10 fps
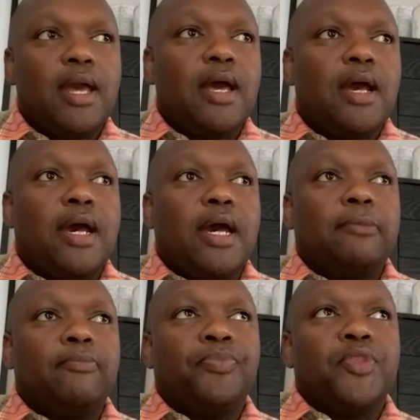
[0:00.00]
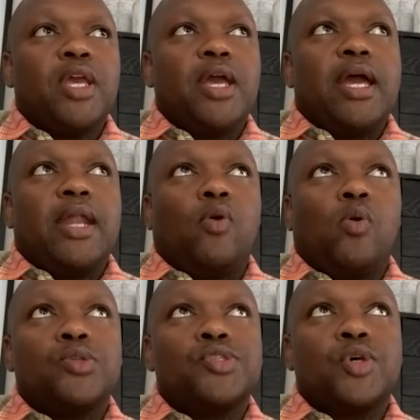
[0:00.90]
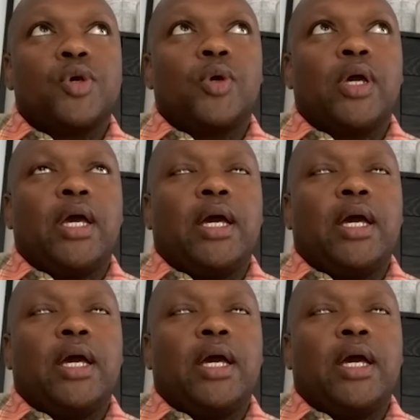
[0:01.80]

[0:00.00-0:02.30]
And also